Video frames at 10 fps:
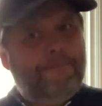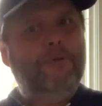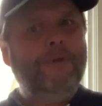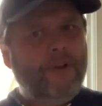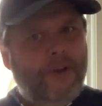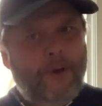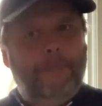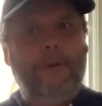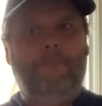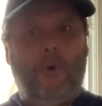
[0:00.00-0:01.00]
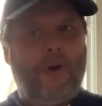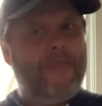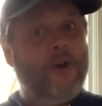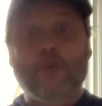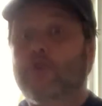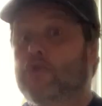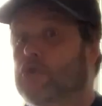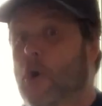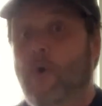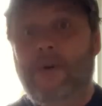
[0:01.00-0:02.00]
put a little bit more on there. You
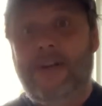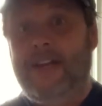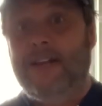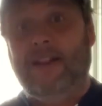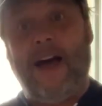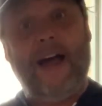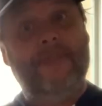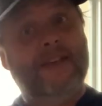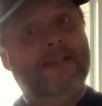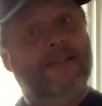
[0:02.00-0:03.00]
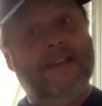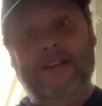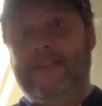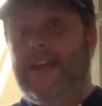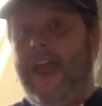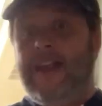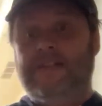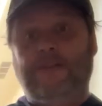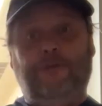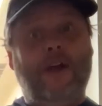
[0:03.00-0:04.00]
don't need a lot. This is an
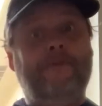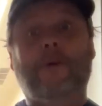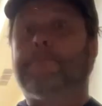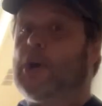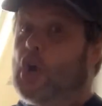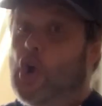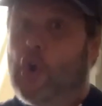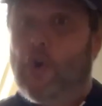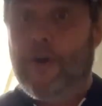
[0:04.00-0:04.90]
intense flavor, but a